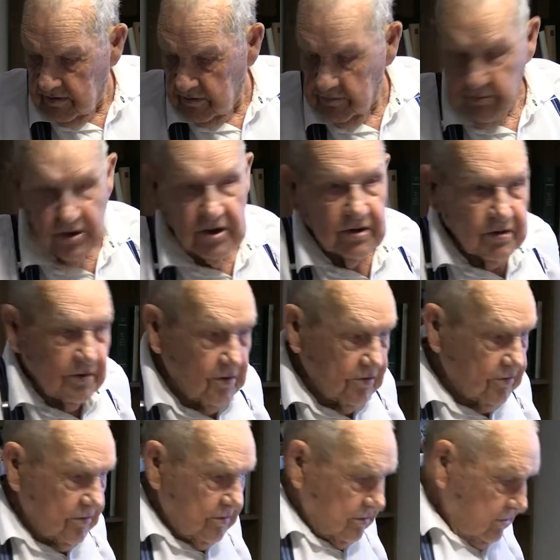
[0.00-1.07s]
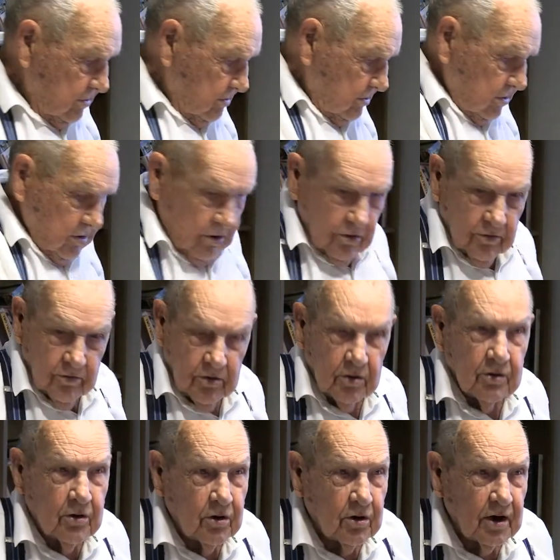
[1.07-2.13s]
The benches
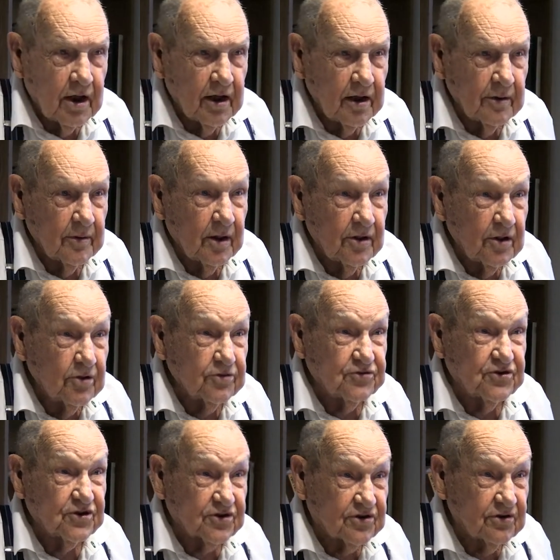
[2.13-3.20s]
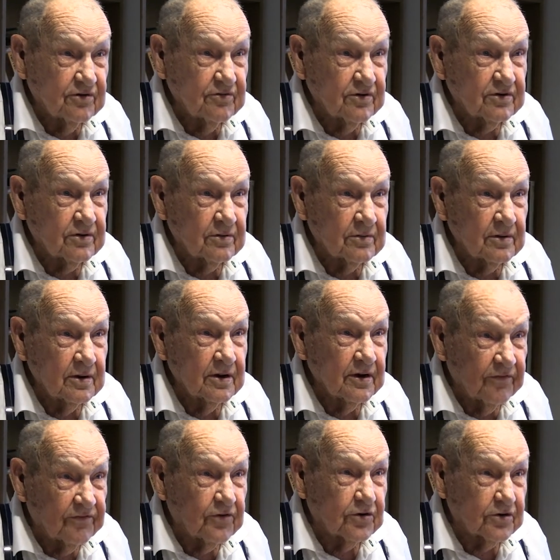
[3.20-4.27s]
all on. There's six of us in
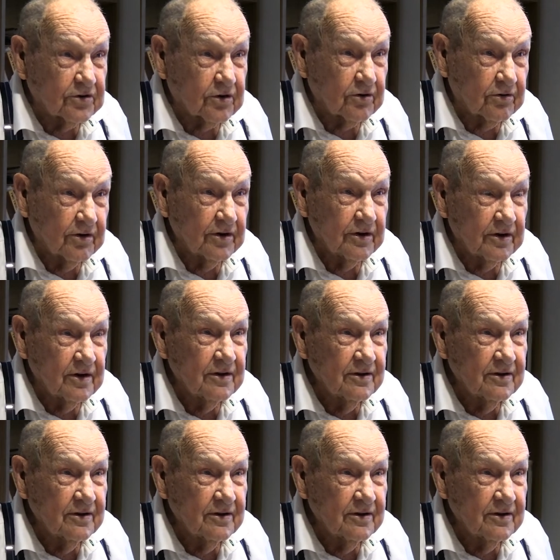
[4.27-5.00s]
the first grade,